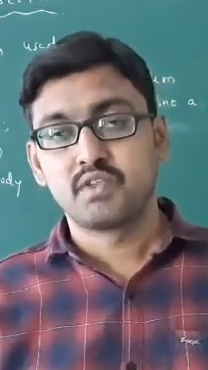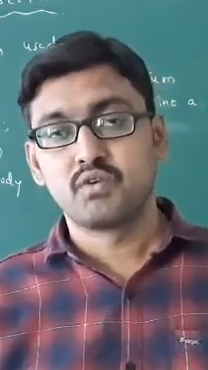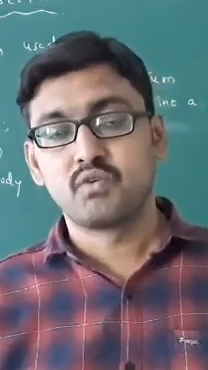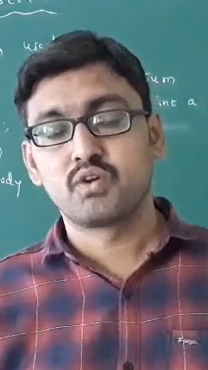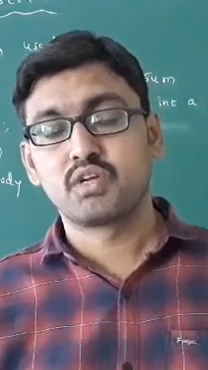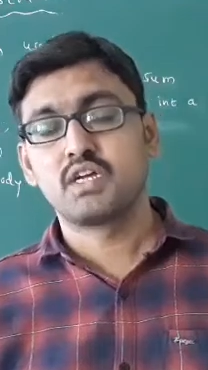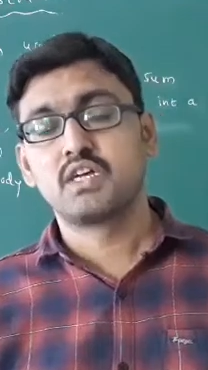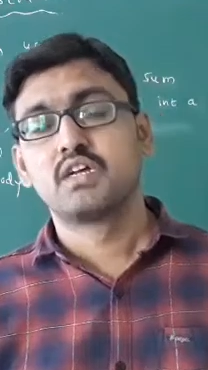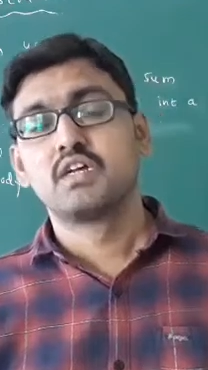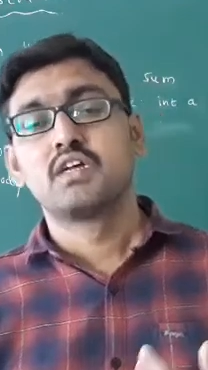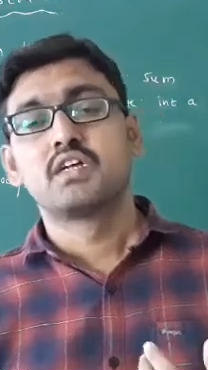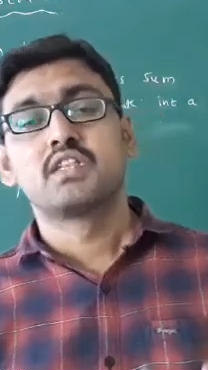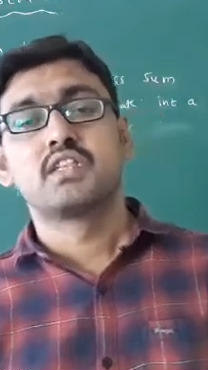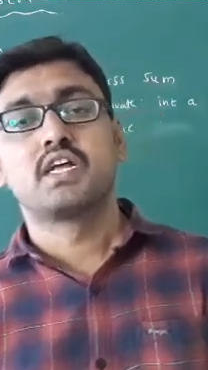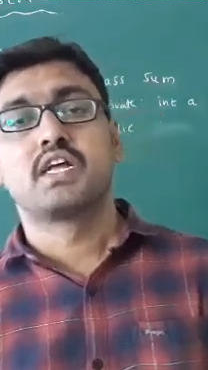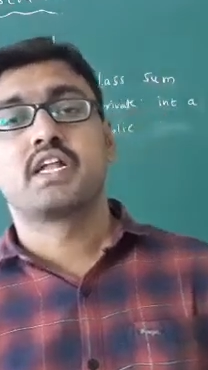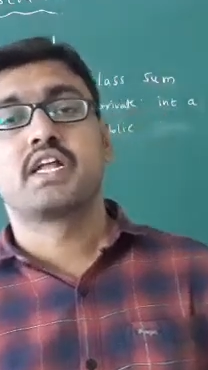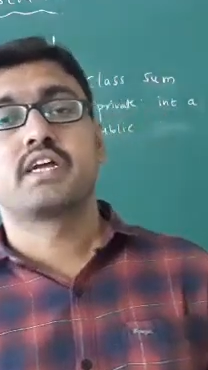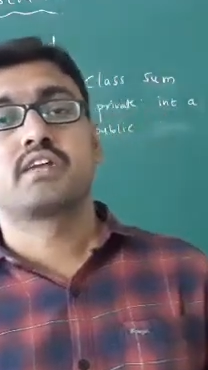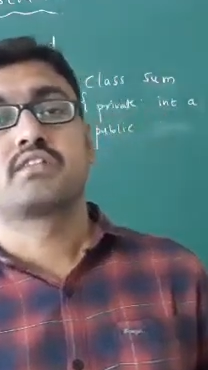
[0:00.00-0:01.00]
Okay,
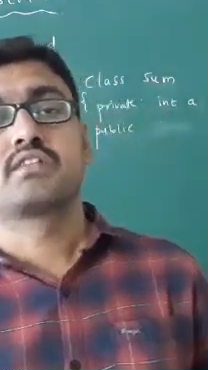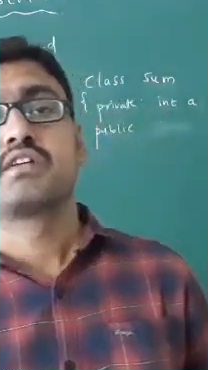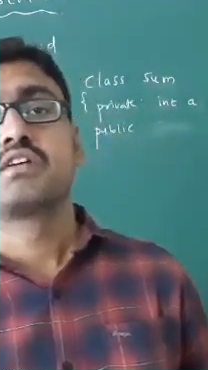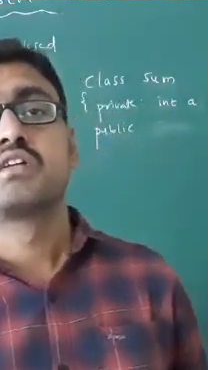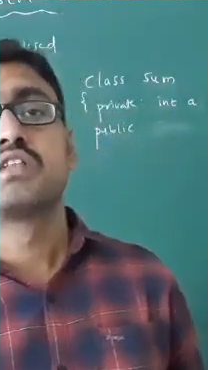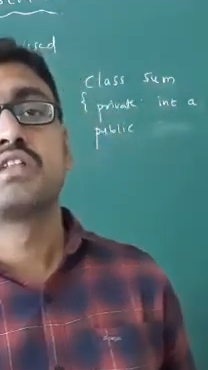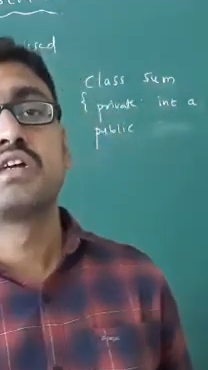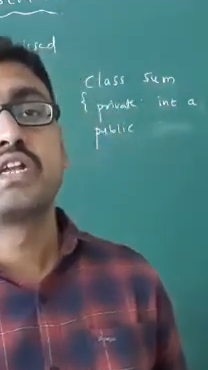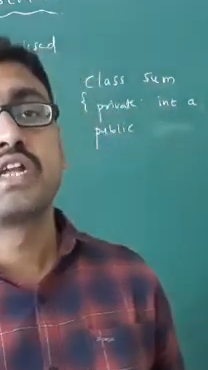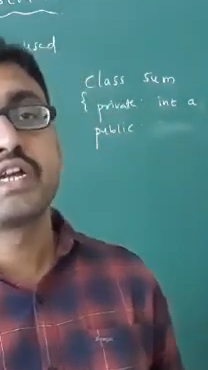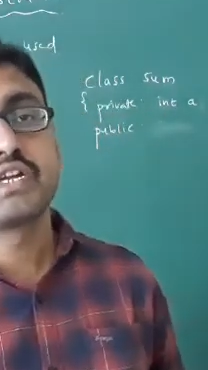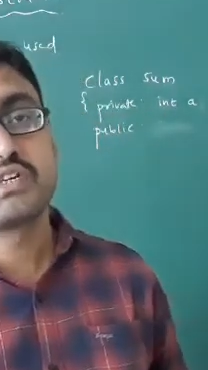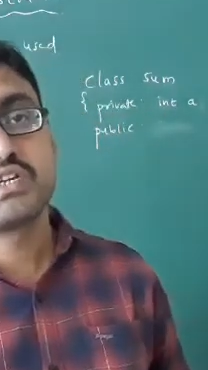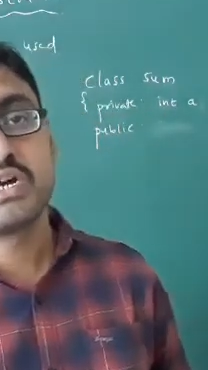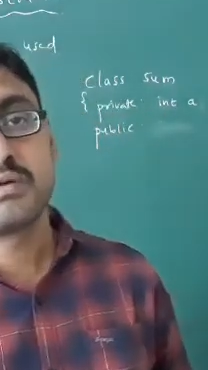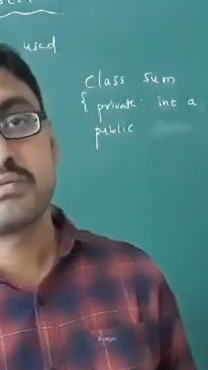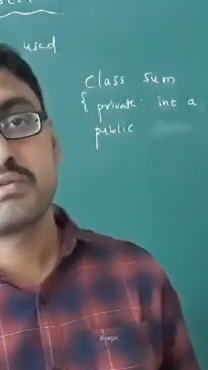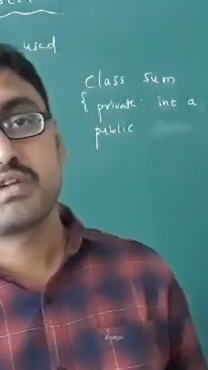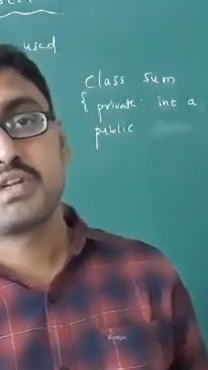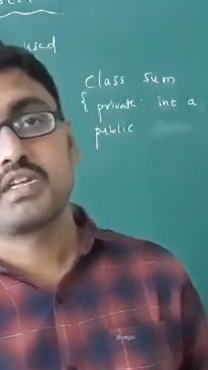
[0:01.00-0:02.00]
the next
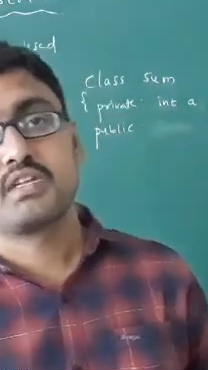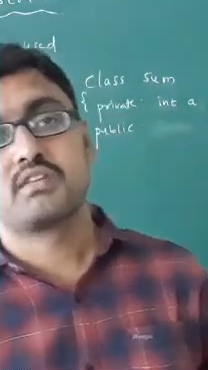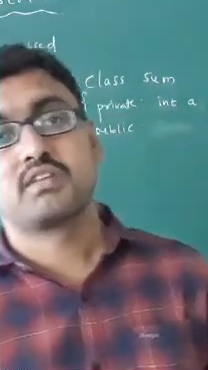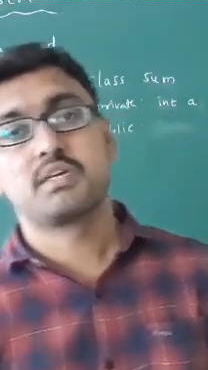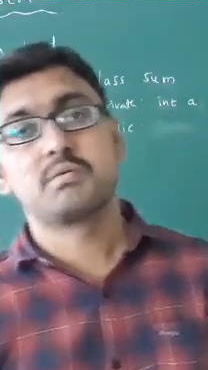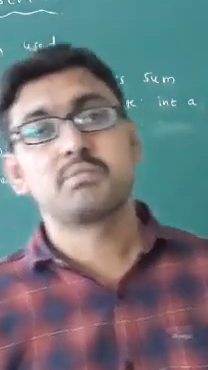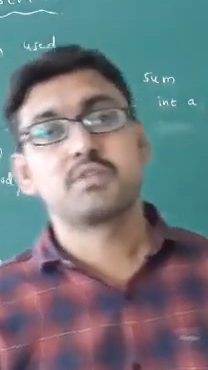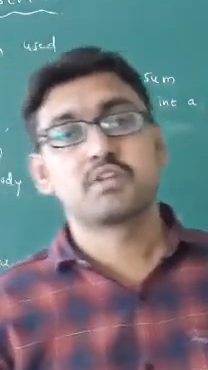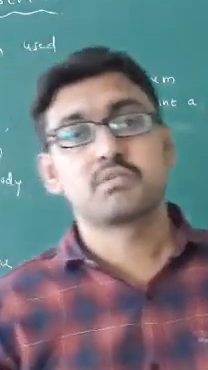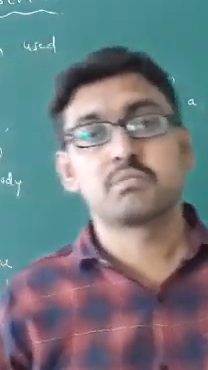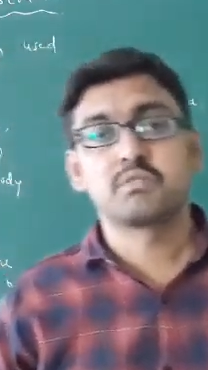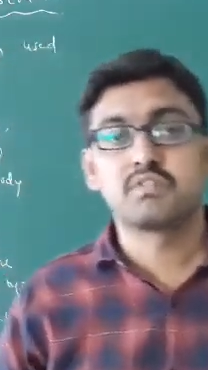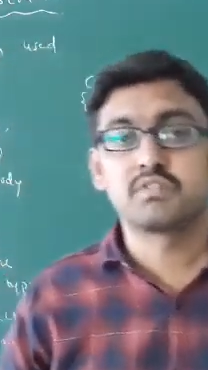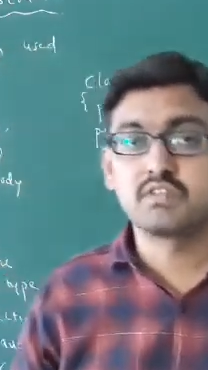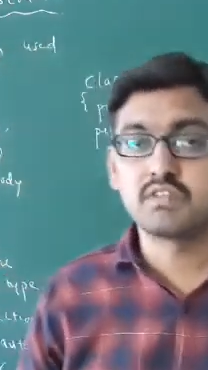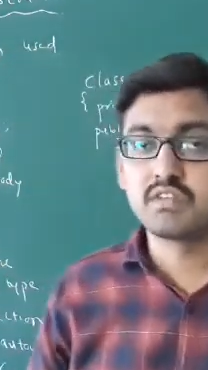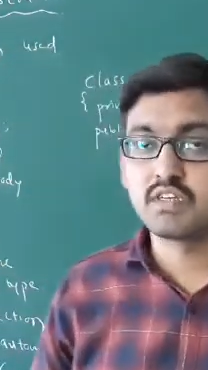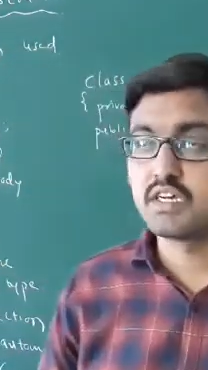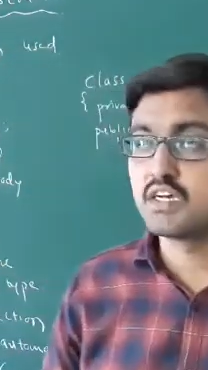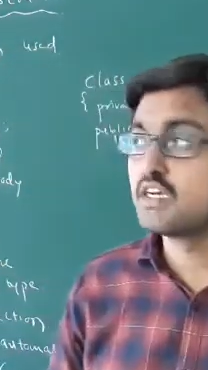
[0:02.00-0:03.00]
chapter in C++
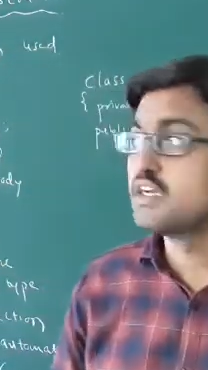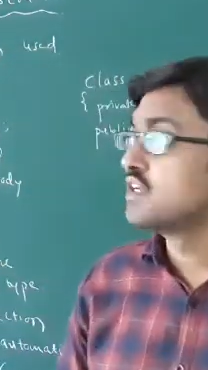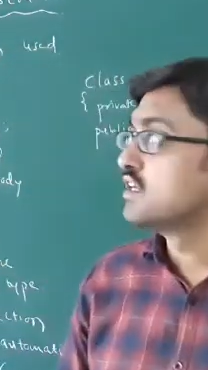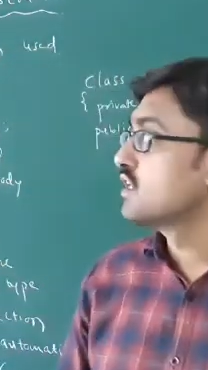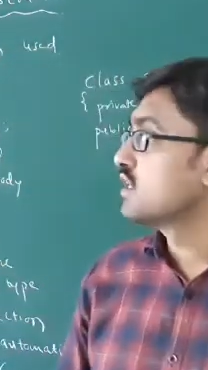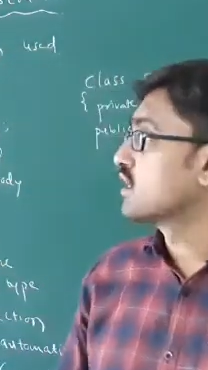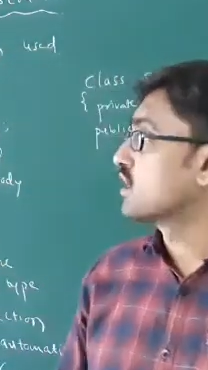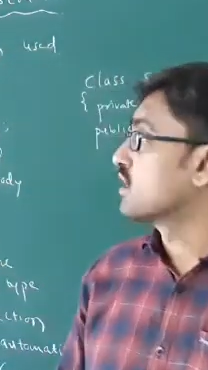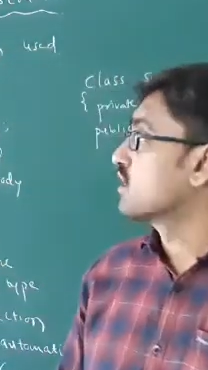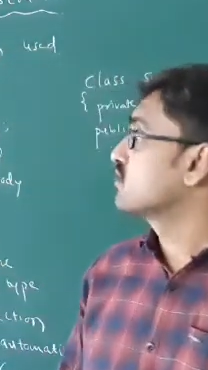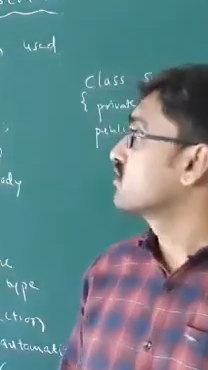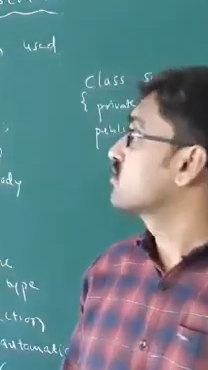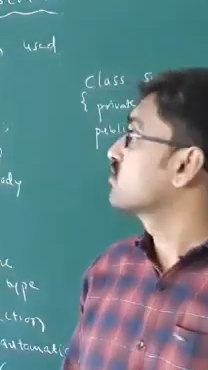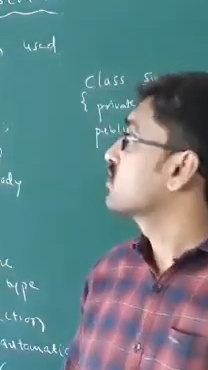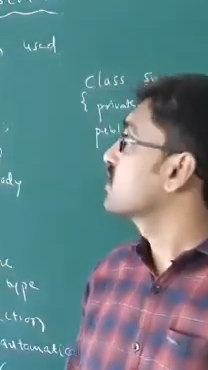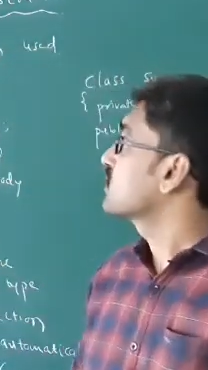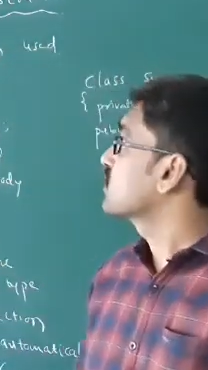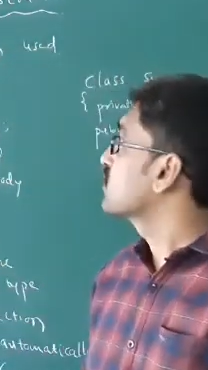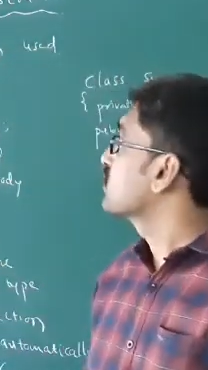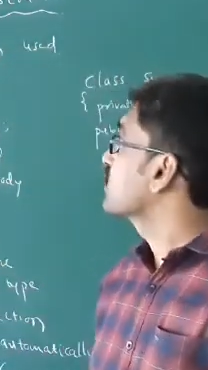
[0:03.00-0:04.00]
is a
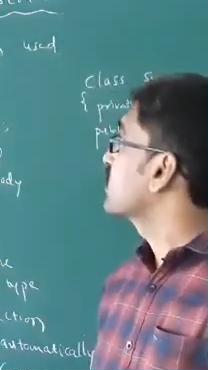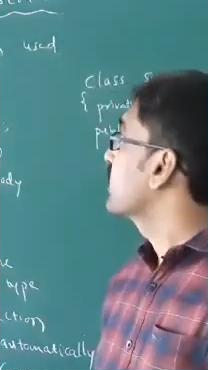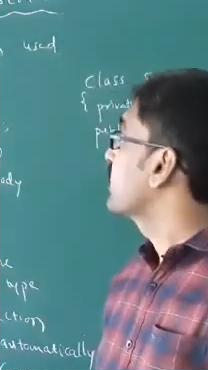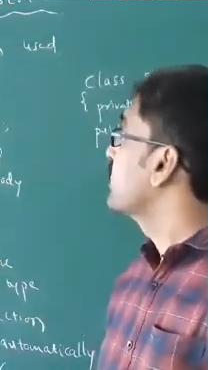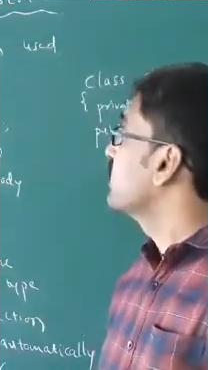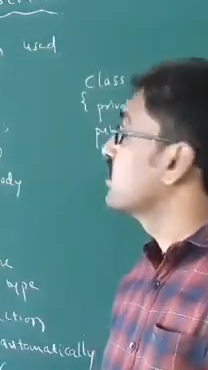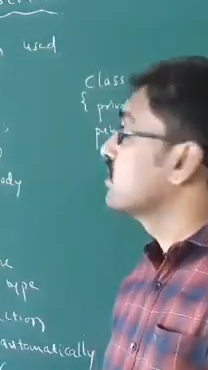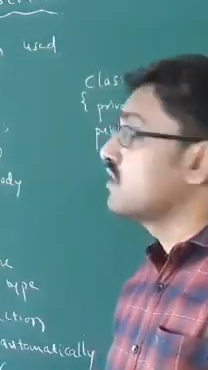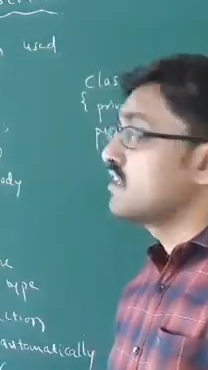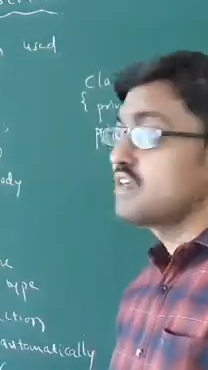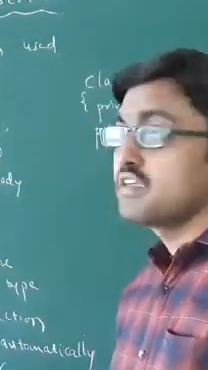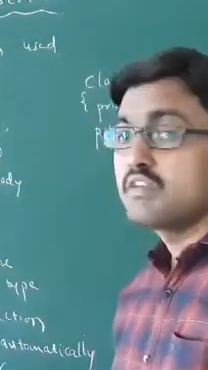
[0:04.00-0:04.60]
constructor and a